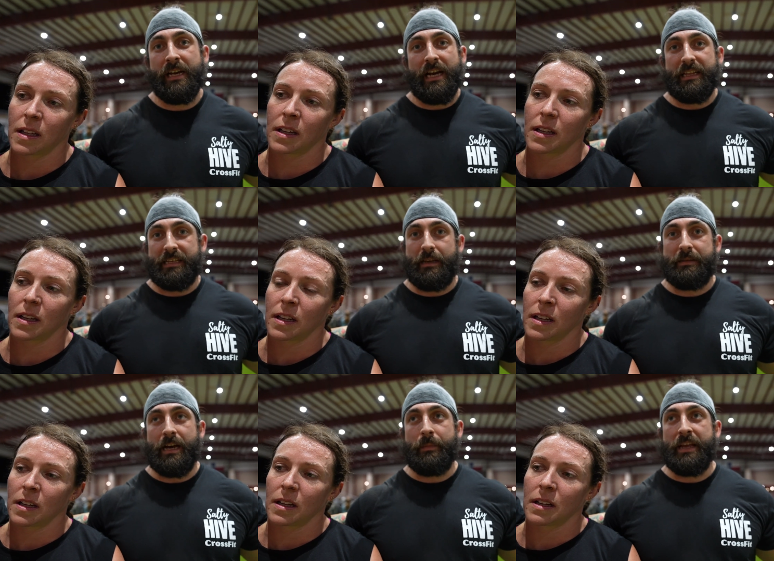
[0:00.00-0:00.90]
Speaker 1: at the same
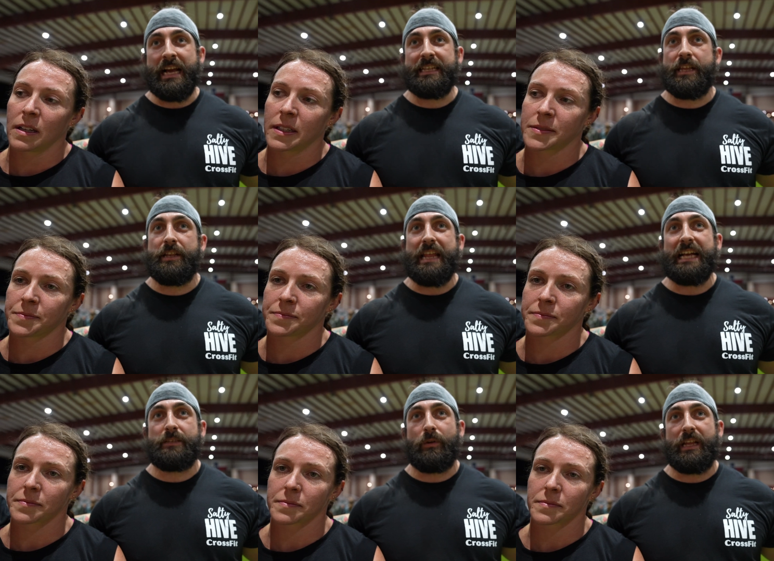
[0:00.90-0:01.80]
time. And that's the
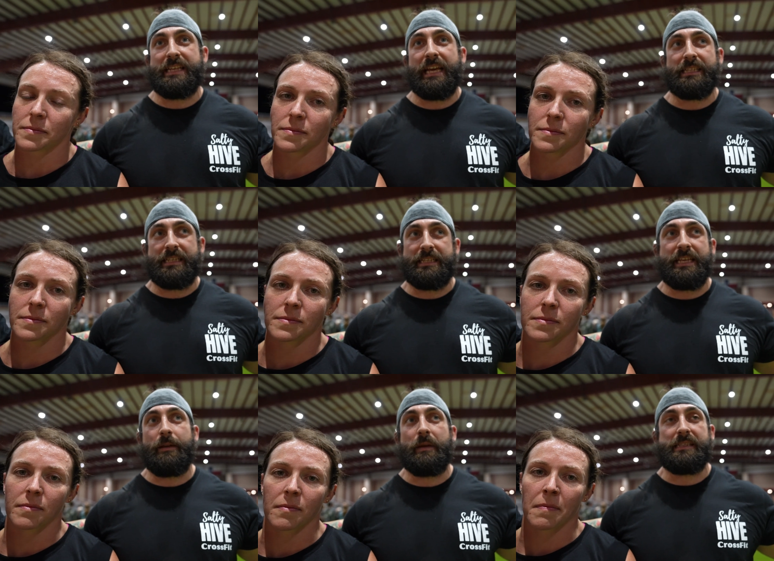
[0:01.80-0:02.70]
that's what it takes as a
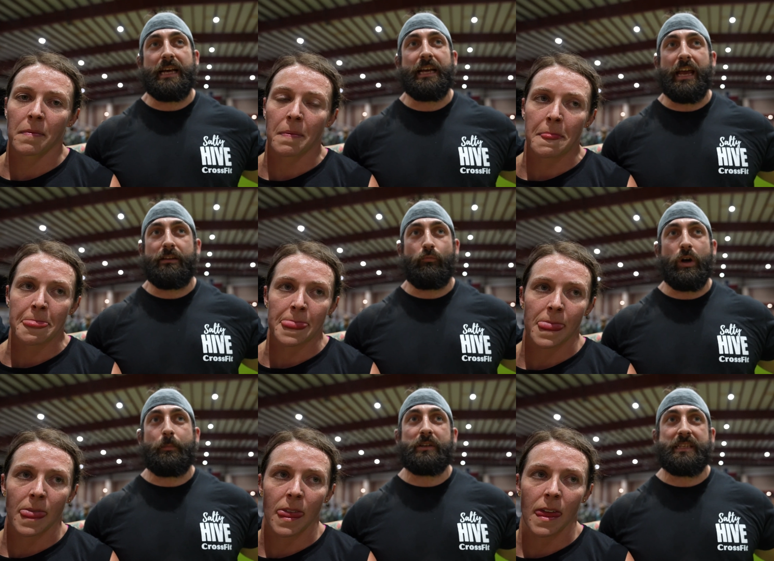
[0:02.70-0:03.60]
team. It's like
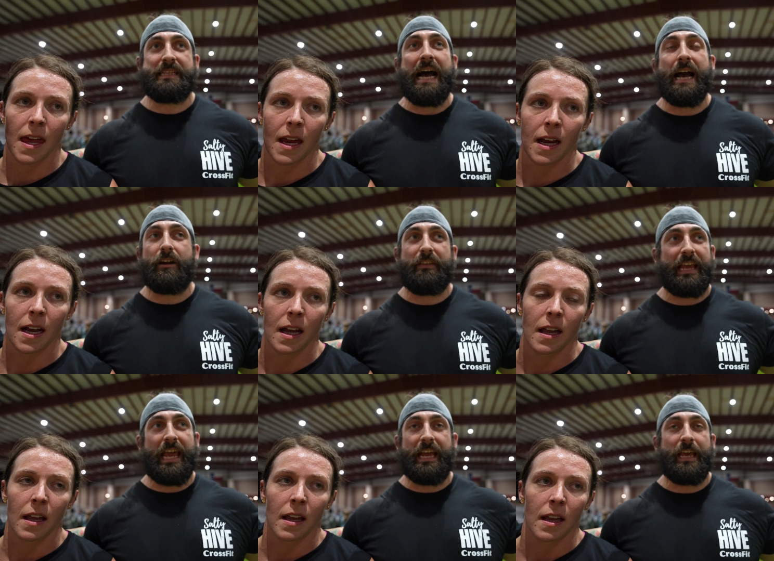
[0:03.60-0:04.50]
one person's tired, they
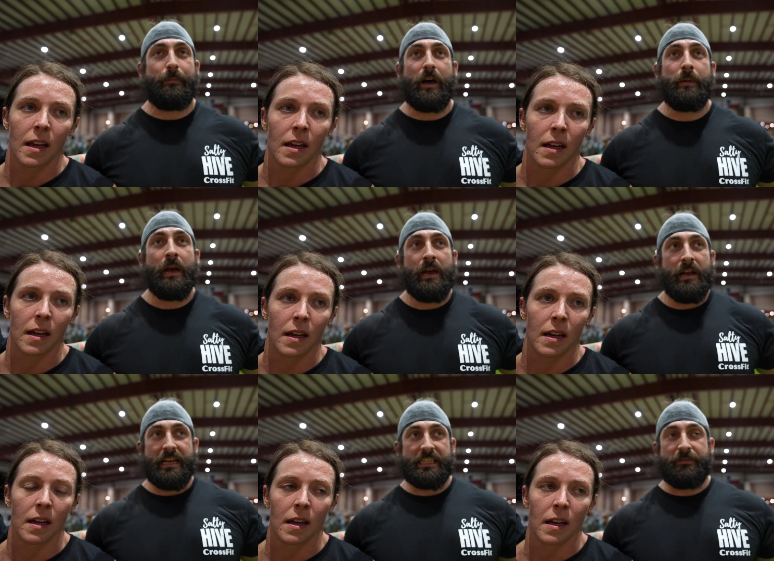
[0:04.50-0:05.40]
can't keep up.
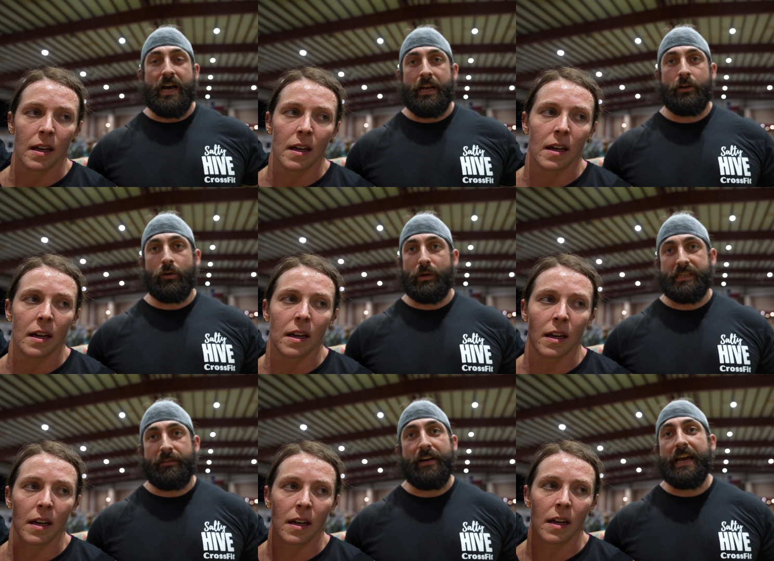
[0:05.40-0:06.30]
That's fine. No
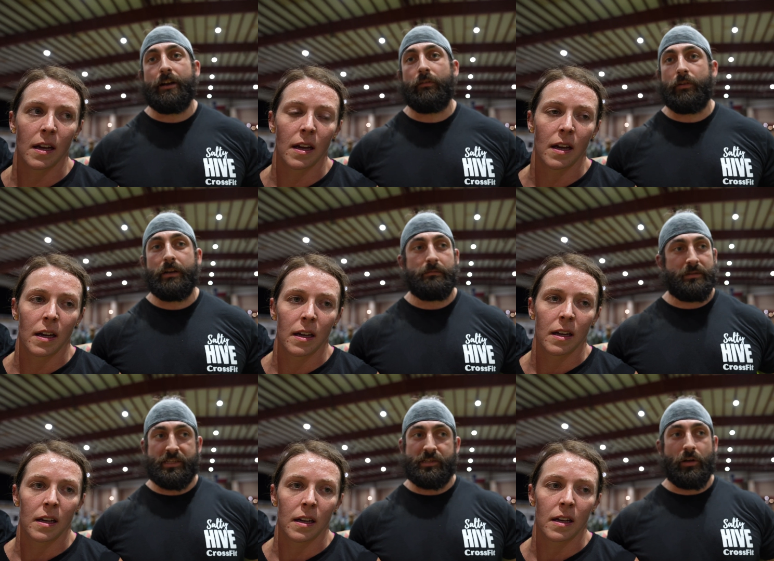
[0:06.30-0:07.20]
reason to fight over it.
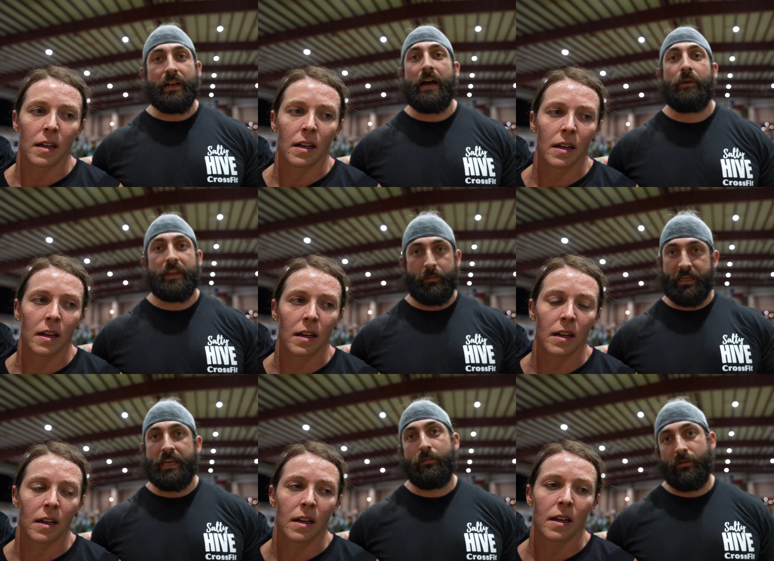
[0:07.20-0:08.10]
Just slow down with them
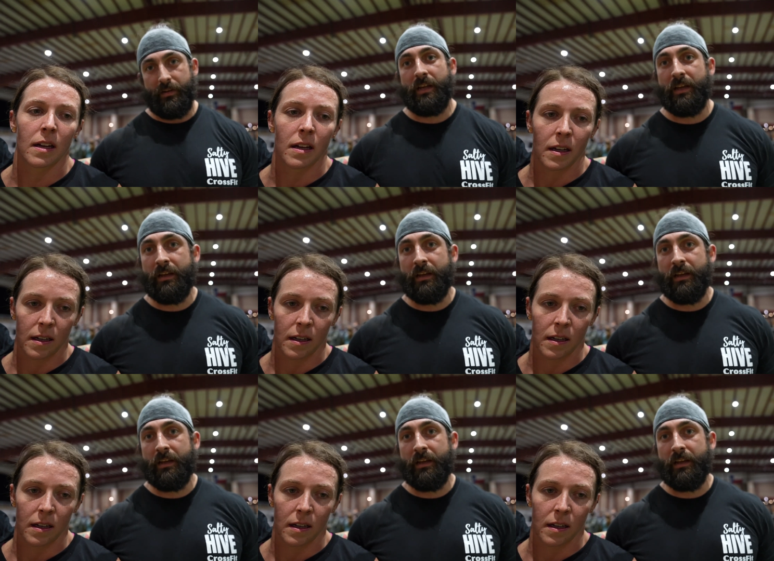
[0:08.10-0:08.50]
and keep moving.